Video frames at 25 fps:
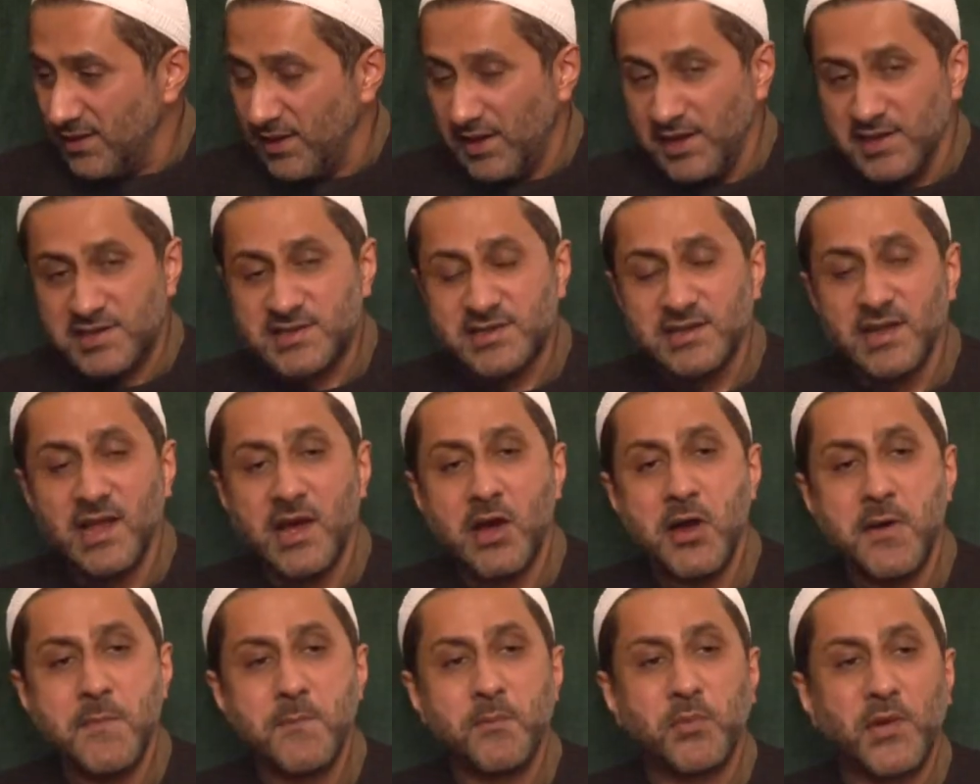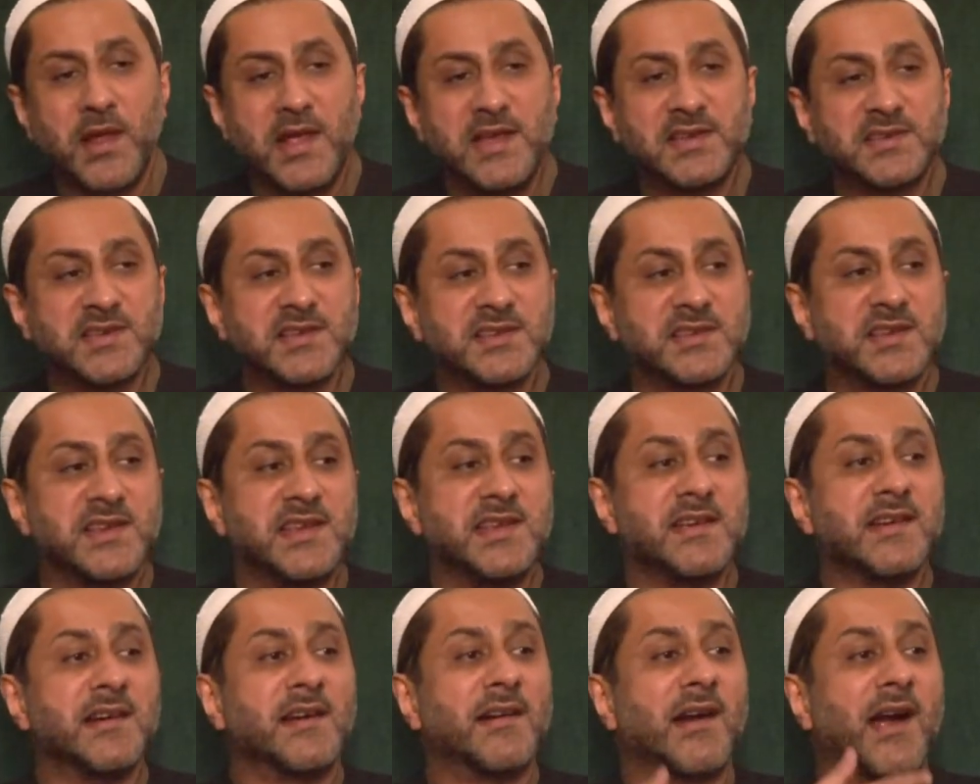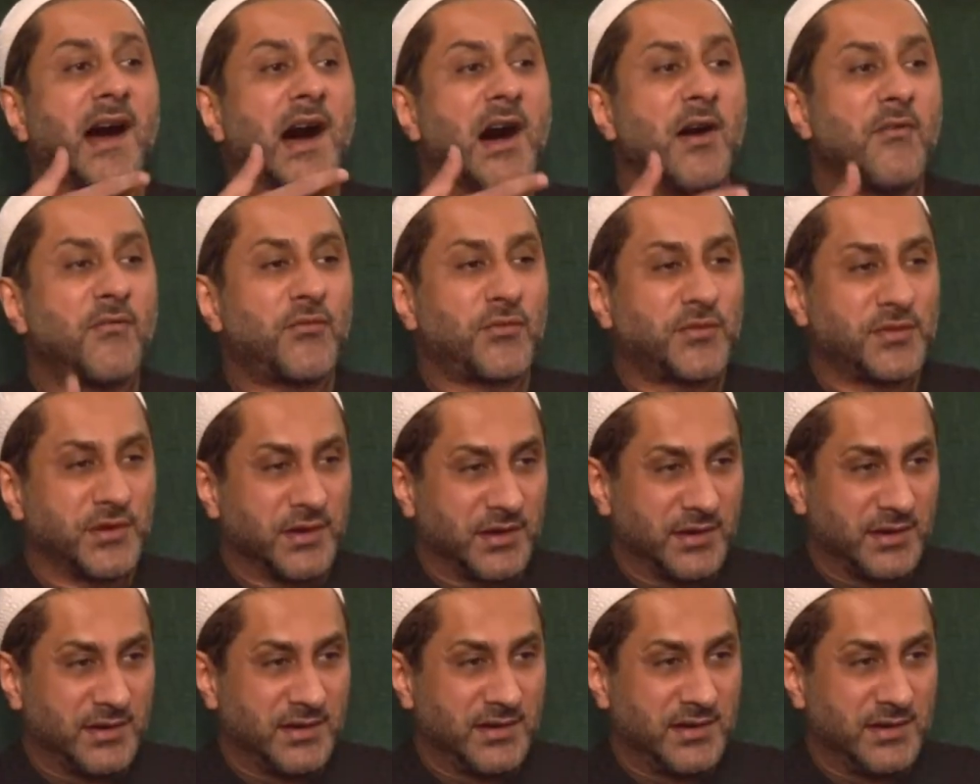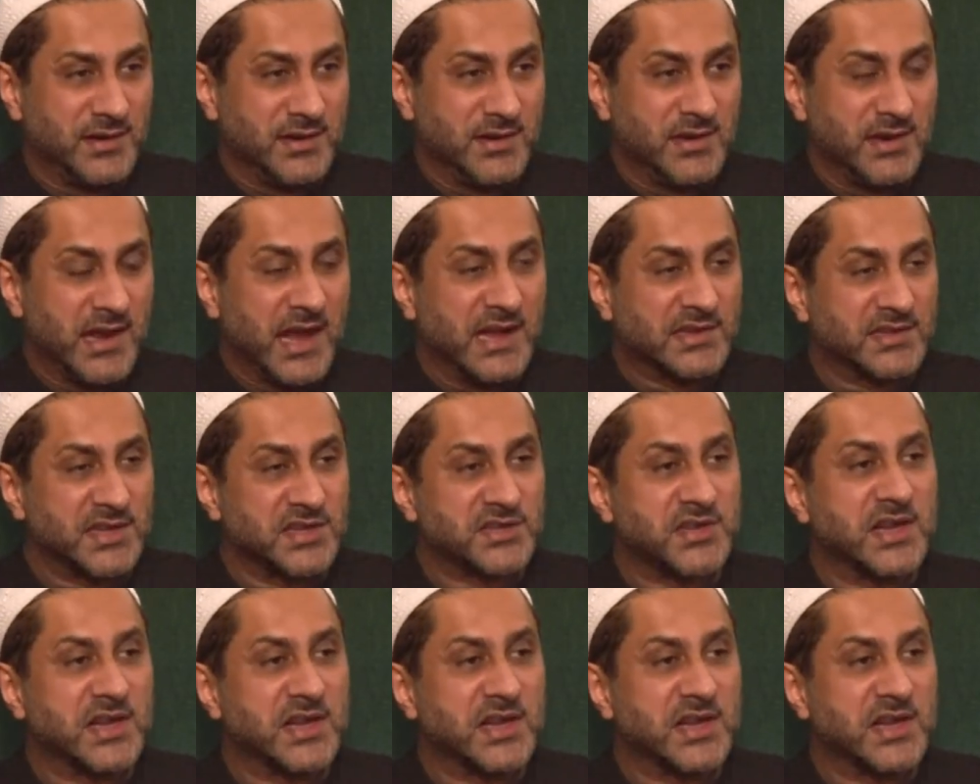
Islam places hereafter as a